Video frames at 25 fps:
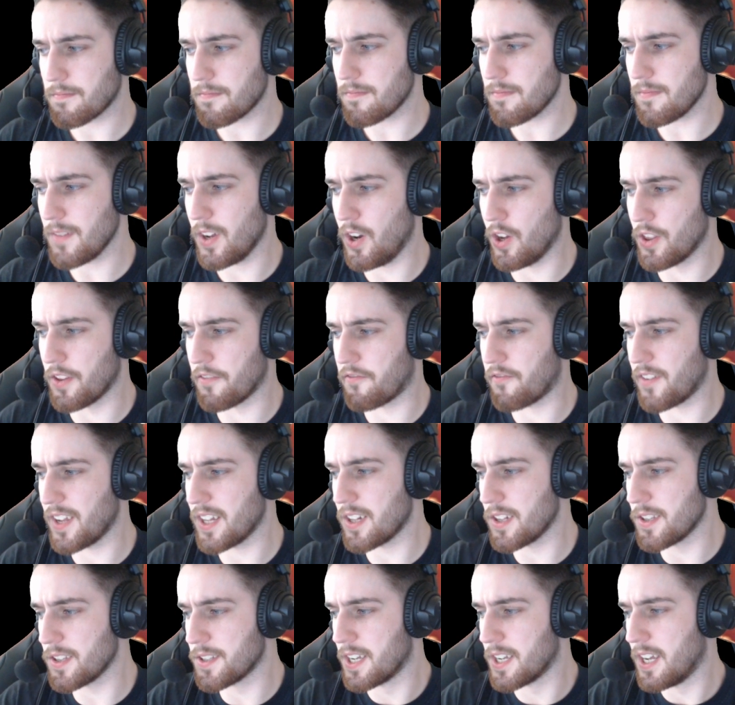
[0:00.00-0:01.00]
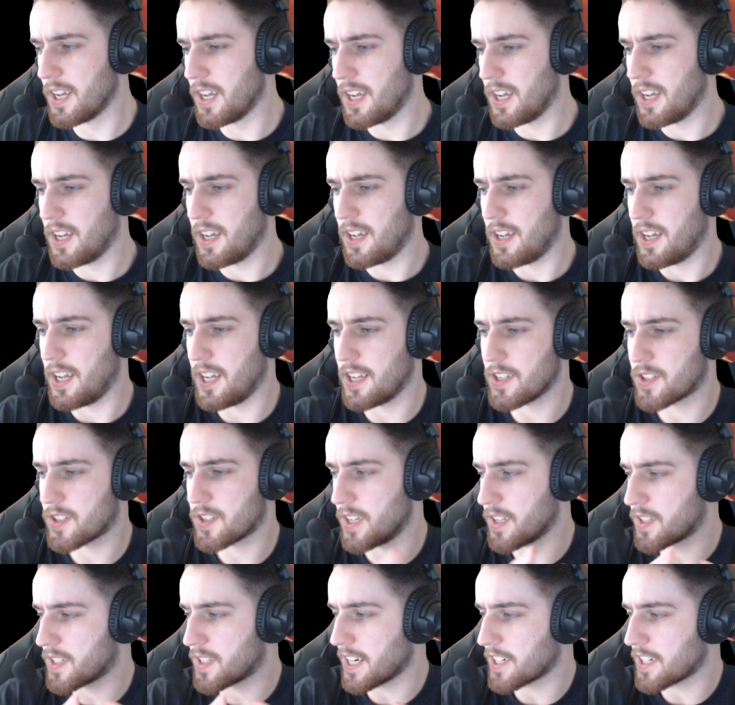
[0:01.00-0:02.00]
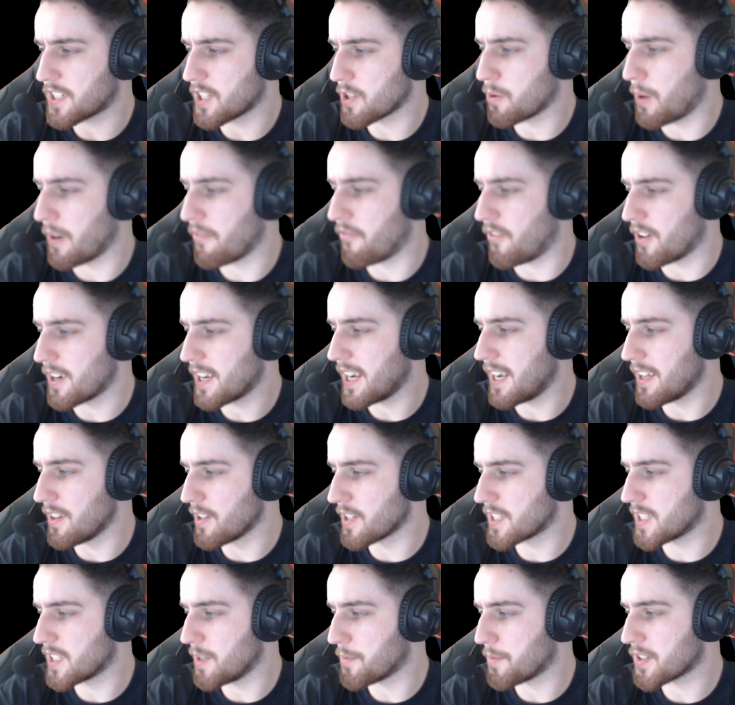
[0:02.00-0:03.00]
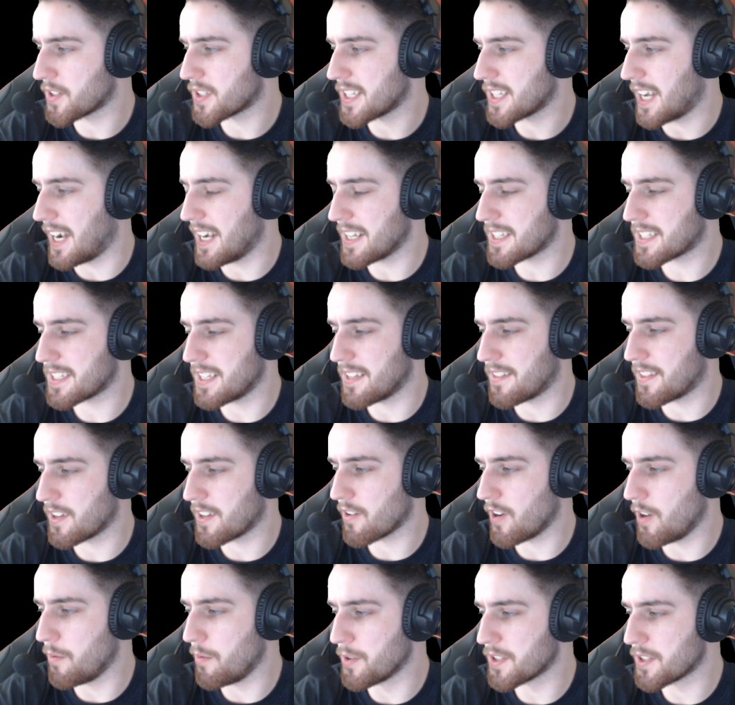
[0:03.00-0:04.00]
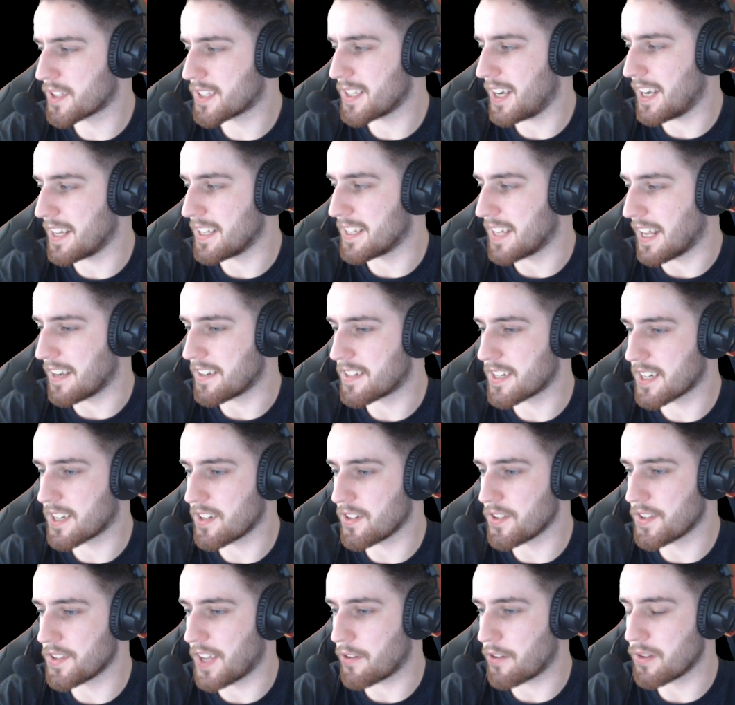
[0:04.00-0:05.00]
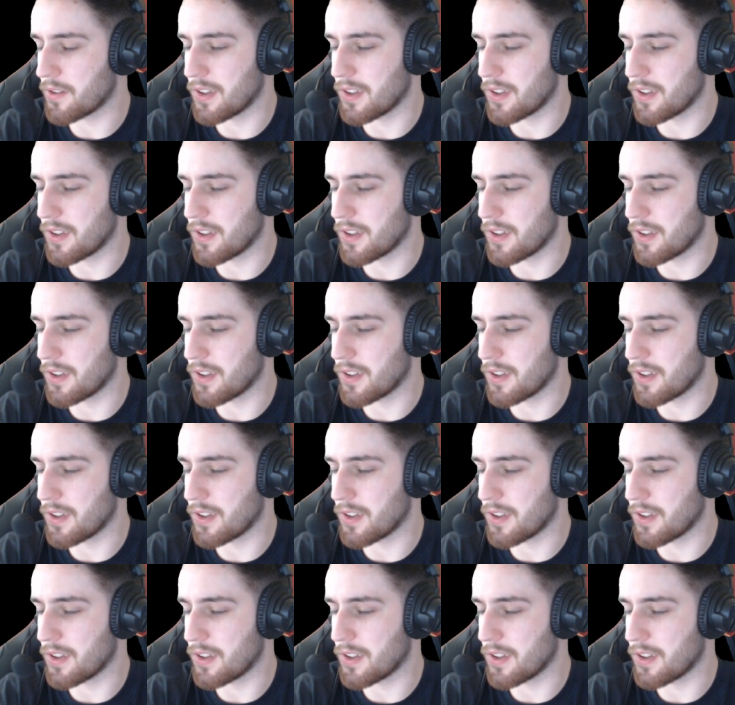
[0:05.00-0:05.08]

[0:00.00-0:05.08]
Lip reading: on the field, it's actually quite funny. I looked up their stats and they're almost identical down the